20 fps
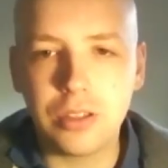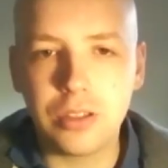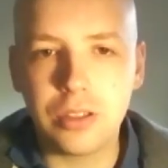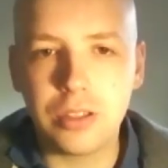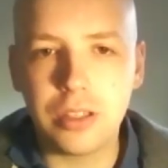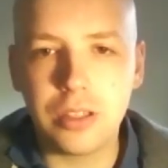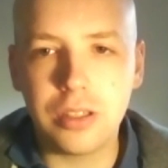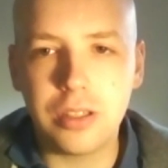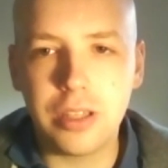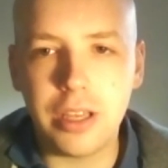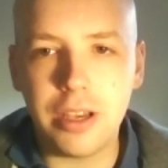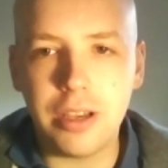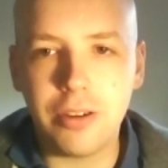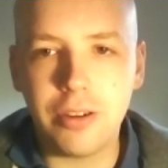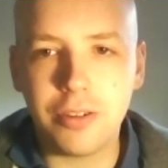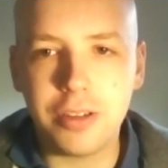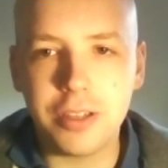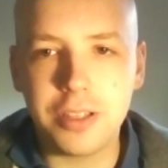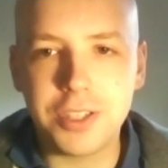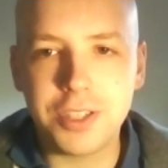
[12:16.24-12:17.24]
They
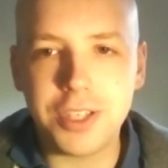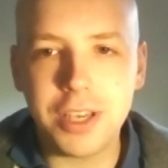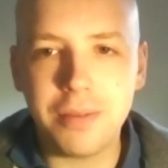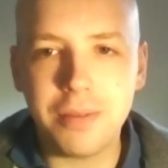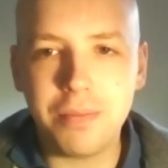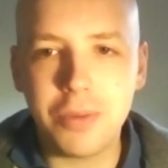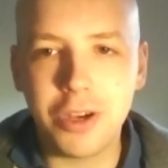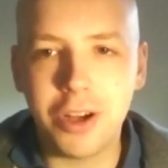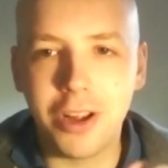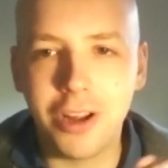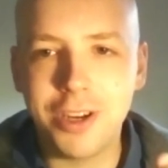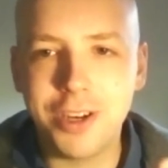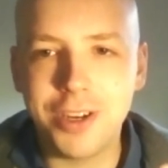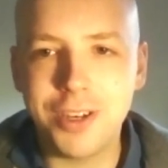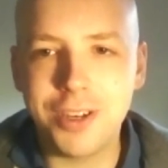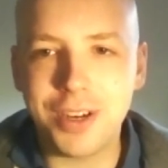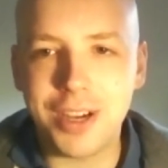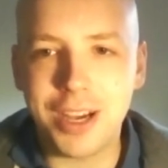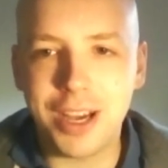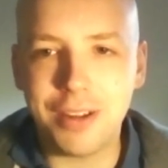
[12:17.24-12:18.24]
are the same
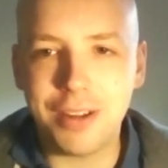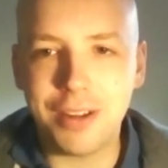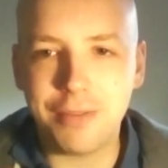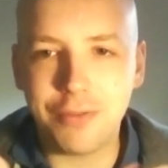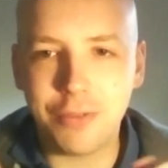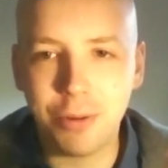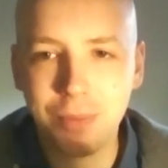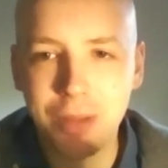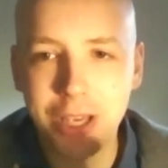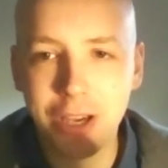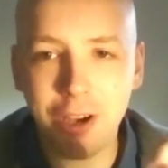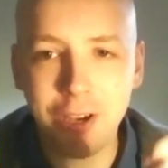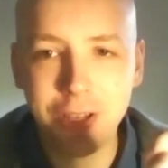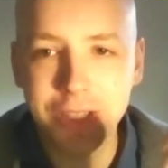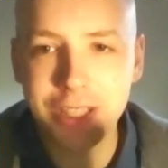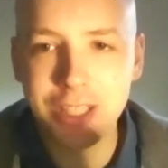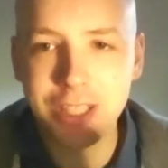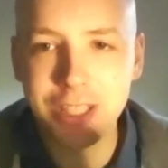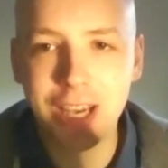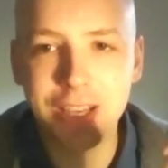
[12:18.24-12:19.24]
color, and from the
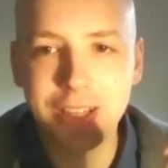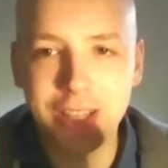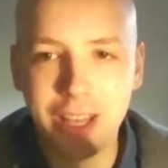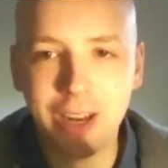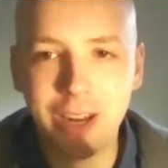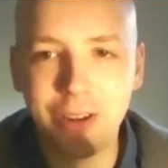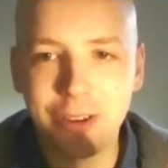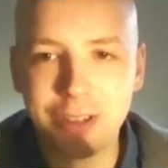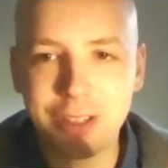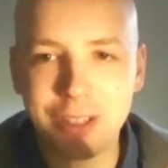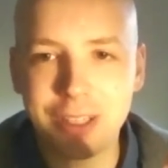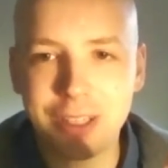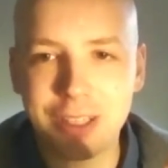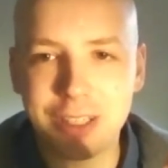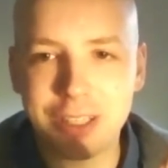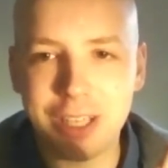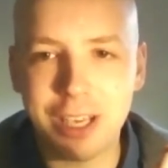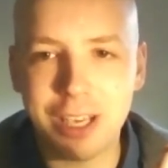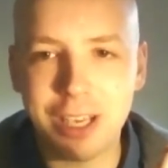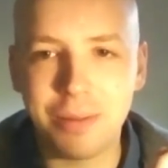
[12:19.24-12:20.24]
outside they look the
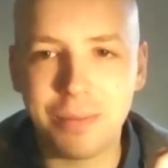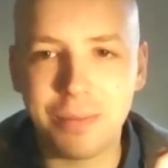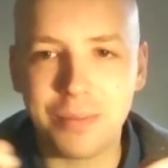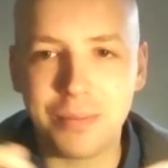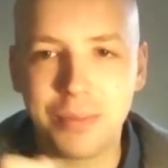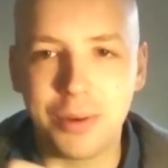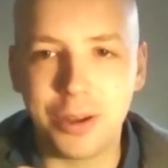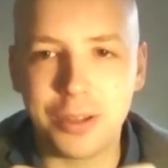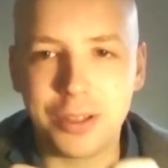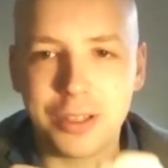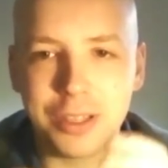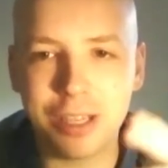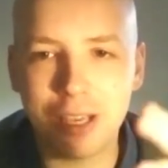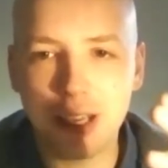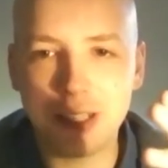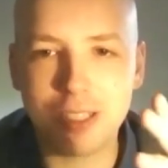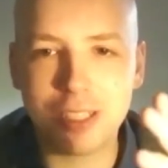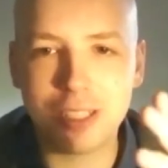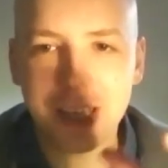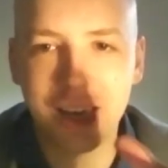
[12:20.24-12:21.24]
same, but
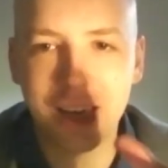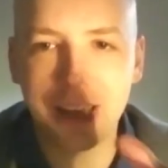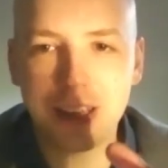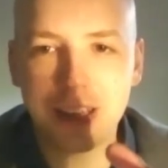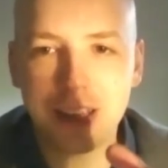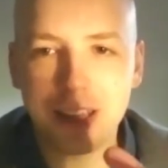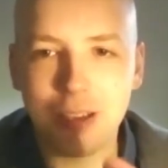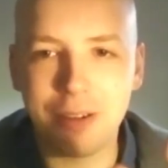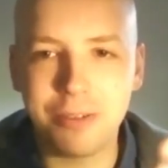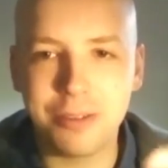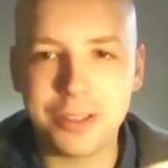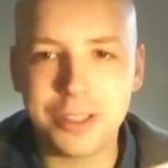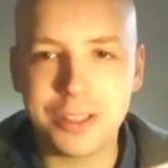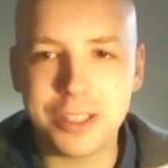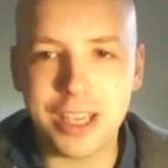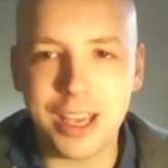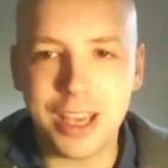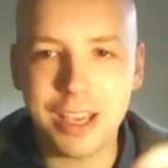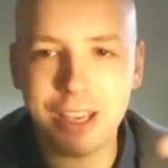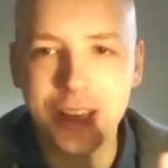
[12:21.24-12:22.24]
inside they would
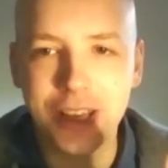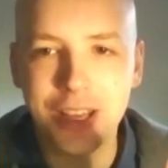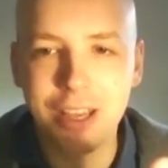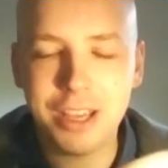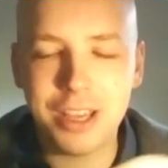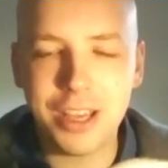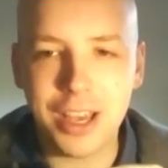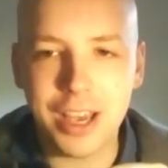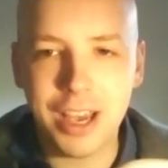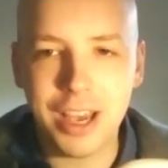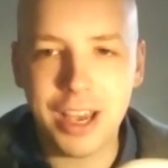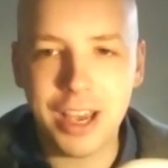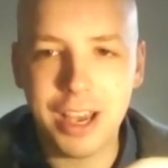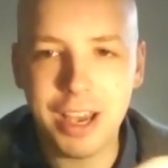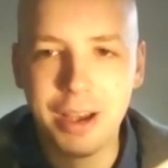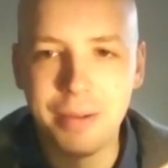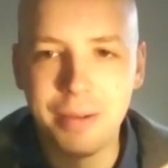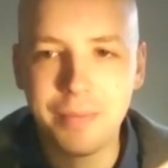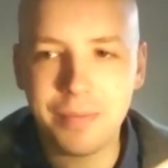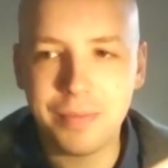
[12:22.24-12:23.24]
say
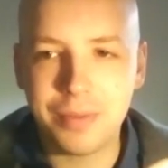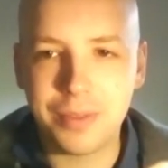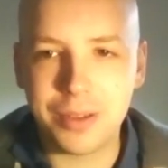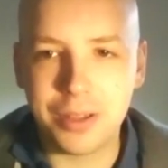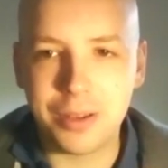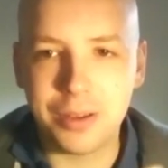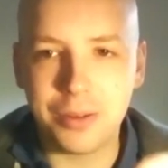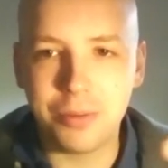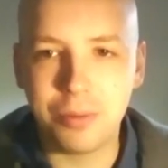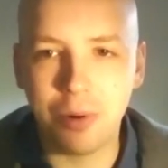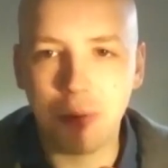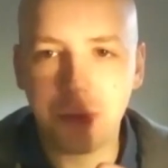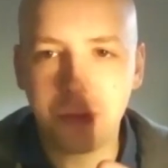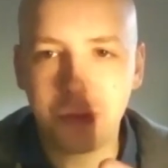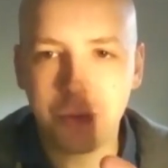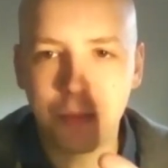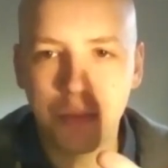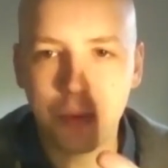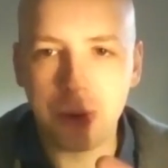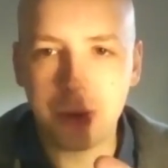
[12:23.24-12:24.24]
one
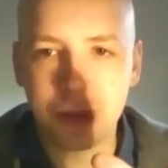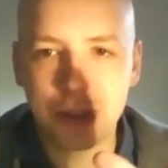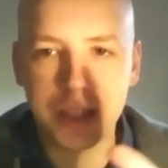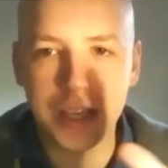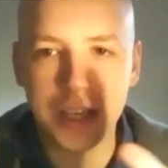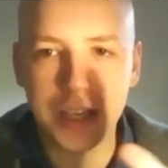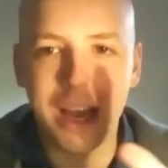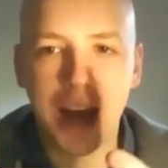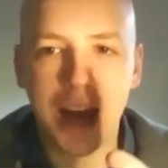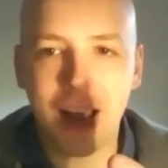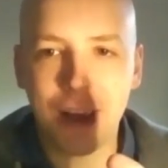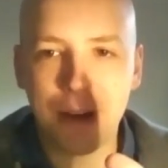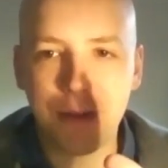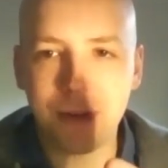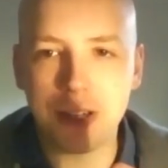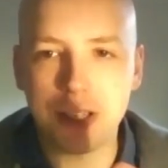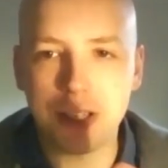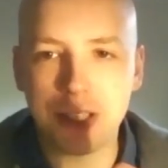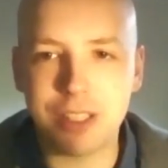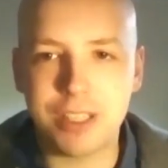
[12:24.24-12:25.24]
would say
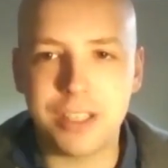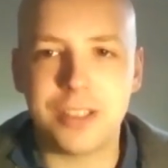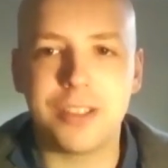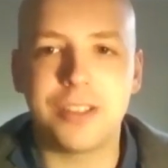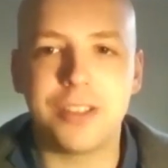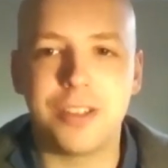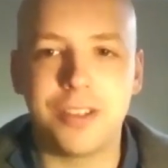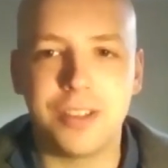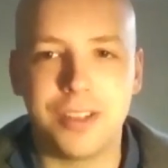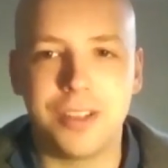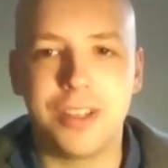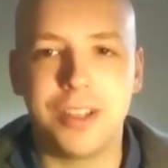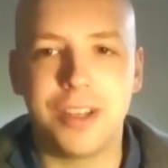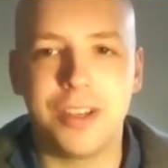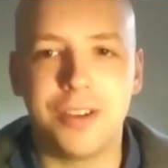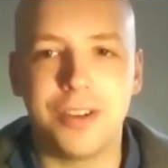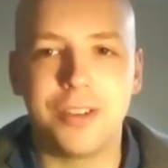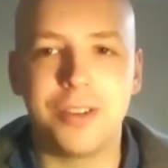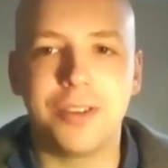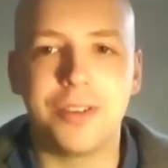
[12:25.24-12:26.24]
Irish citizen and the
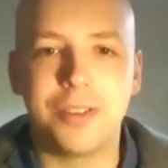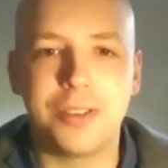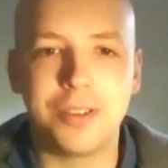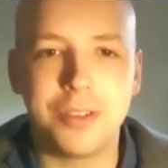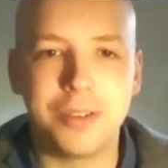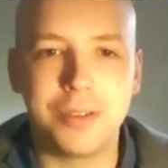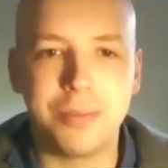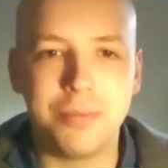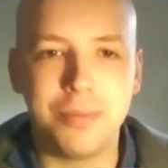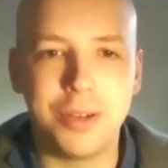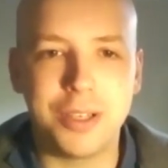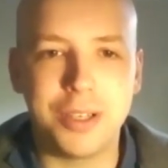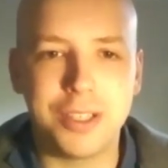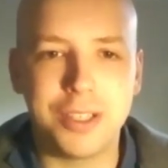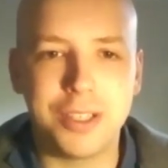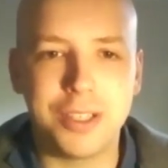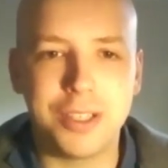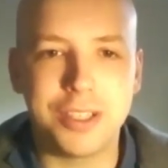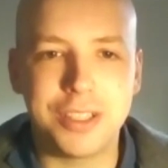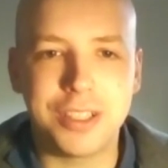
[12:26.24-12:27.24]
other
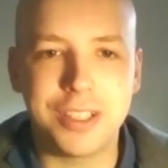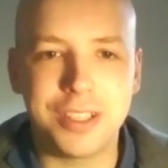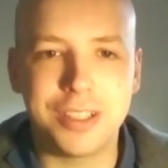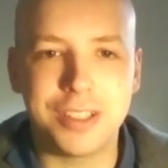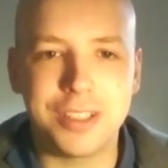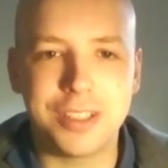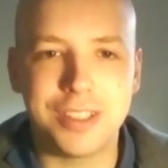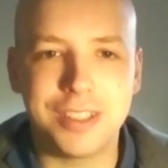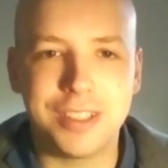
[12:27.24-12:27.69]
British citizen.